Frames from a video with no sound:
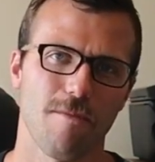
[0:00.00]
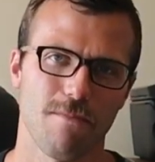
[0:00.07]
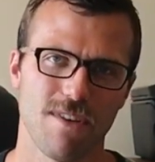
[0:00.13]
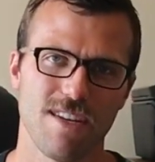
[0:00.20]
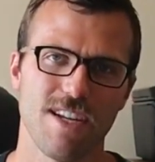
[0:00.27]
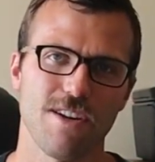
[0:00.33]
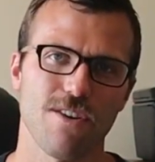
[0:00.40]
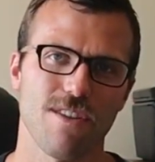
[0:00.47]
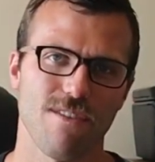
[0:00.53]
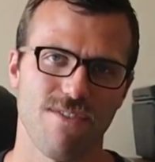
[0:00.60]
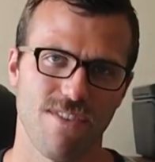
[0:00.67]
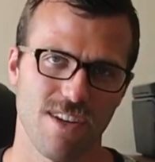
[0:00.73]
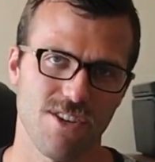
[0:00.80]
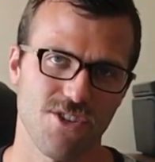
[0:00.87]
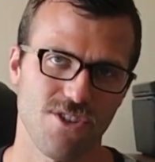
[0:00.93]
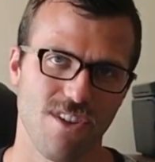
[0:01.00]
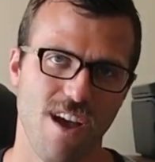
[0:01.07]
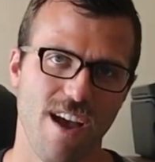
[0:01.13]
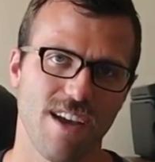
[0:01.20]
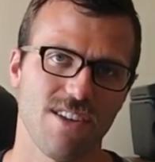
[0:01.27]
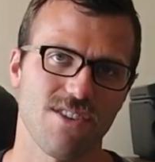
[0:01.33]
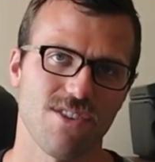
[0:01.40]
near the finish
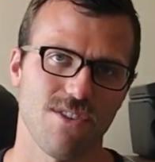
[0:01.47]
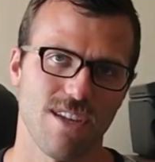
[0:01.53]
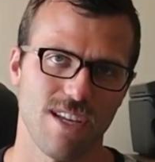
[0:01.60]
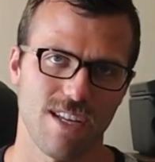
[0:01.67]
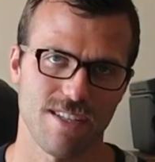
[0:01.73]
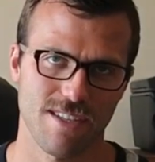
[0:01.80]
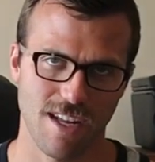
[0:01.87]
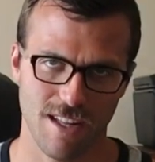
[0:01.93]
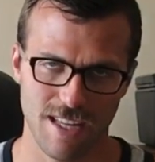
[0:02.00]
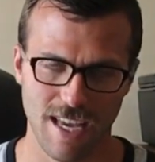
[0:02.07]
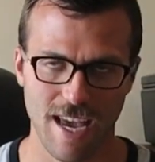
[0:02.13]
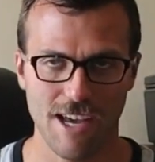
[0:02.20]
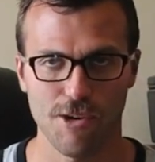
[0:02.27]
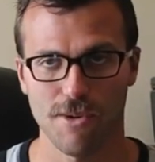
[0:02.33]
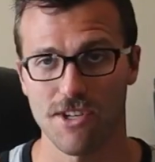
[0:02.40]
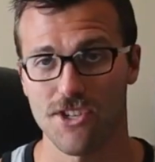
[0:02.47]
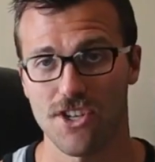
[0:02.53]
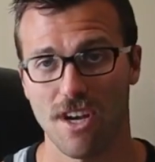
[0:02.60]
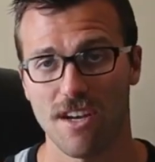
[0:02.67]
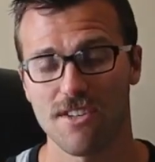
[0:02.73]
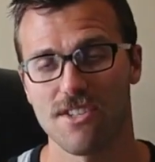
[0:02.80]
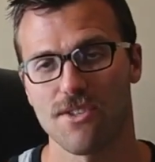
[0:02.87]
line, so they slightly had to
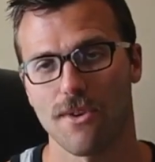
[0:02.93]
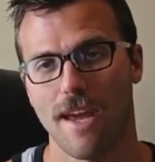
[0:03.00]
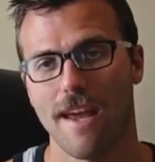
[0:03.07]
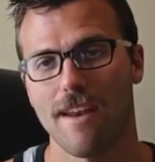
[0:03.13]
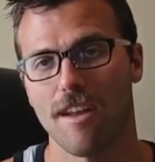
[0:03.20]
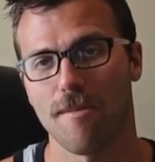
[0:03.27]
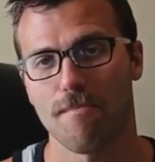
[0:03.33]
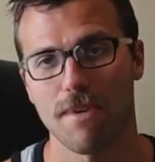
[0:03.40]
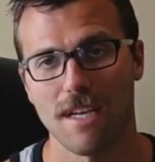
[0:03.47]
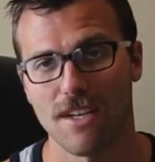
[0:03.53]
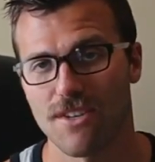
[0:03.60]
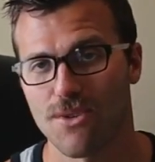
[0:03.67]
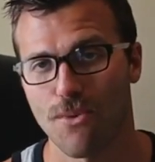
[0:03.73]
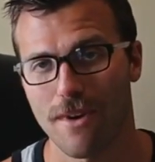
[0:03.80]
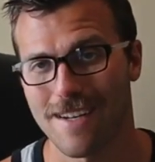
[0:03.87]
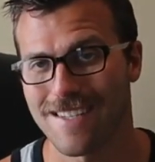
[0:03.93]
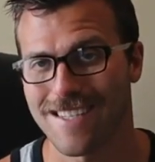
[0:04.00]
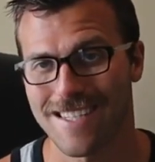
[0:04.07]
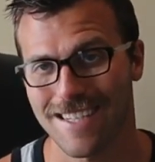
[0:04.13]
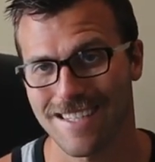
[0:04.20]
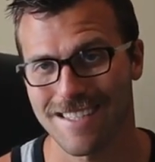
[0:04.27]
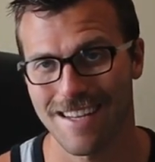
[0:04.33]
adjust, so it ended up being
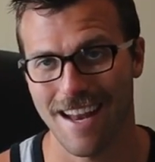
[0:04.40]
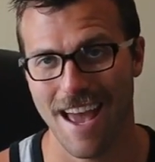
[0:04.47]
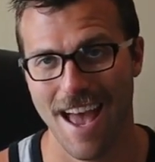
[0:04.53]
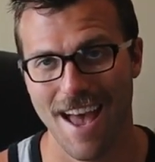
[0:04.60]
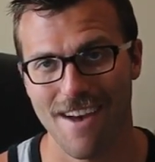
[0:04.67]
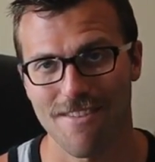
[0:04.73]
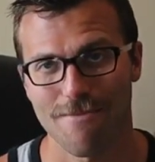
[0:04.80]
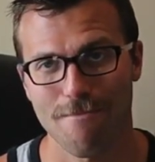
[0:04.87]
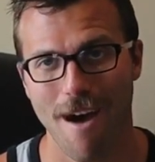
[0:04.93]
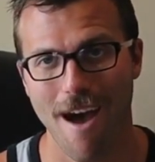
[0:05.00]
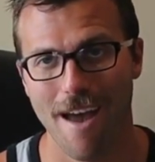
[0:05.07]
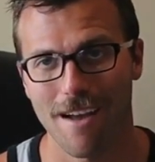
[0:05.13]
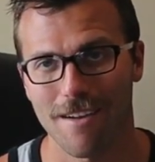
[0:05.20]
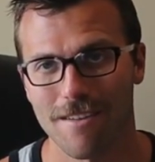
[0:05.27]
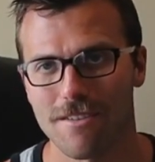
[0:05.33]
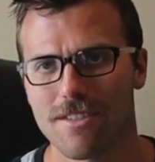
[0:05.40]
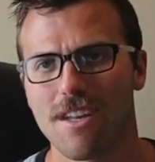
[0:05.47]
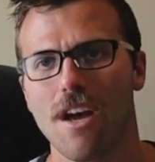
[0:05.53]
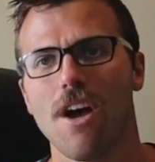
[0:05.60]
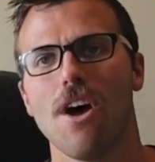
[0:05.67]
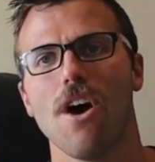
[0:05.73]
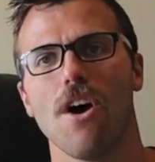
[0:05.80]
26 and a half miles
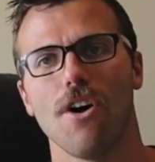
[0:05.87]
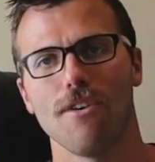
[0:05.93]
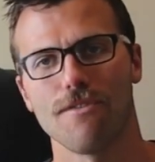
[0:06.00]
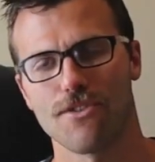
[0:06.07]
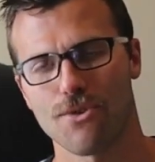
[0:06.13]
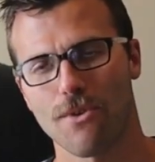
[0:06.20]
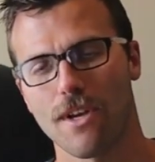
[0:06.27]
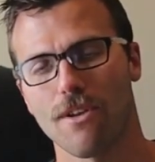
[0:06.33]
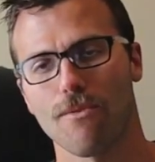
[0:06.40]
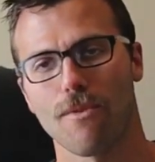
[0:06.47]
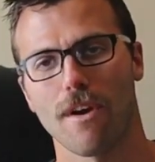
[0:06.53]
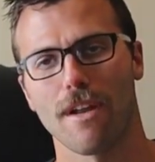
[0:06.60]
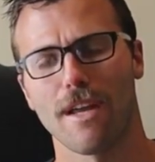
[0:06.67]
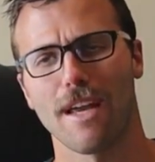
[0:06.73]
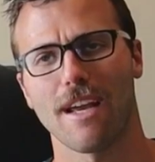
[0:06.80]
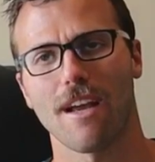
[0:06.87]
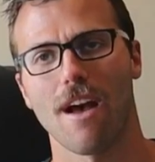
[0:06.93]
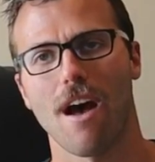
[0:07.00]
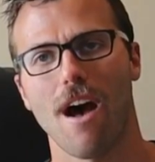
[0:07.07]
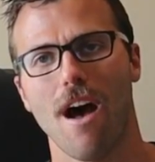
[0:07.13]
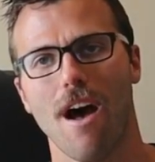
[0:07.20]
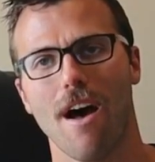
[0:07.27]
of trail running
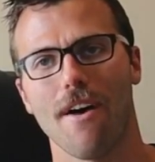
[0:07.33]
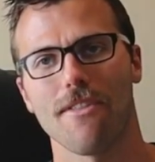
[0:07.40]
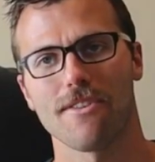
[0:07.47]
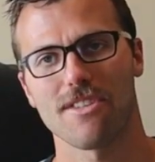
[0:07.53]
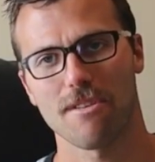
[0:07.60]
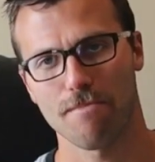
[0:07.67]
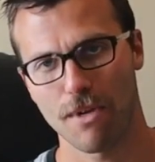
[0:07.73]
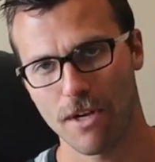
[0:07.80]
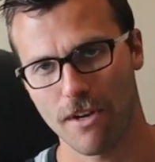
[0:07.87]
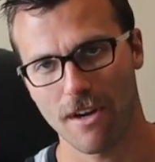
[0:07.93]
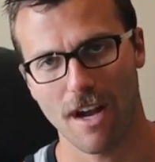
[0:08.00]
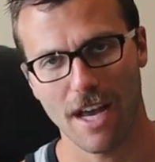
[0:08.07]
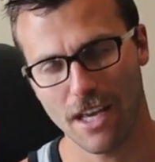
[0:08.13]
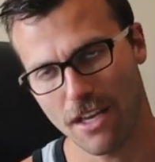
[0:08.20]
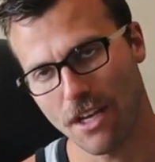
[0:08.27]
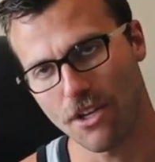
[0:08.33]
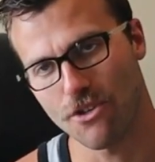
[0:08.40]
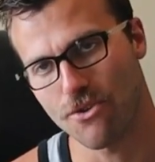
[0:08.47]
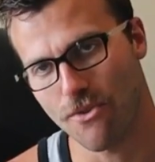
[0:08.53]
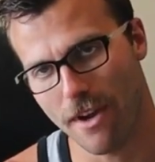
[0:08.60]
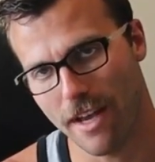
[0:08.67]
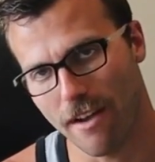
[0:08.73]
on the Superior Hiking
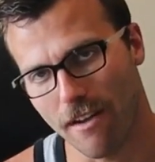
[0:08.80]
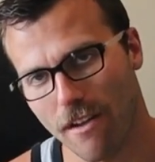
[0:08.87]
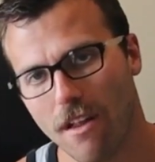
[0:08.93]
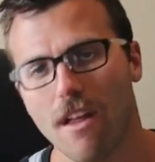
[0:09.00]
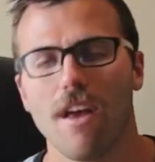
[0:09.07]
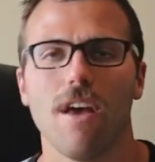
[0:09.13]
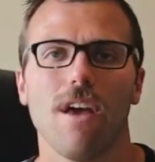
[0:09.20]
Trail.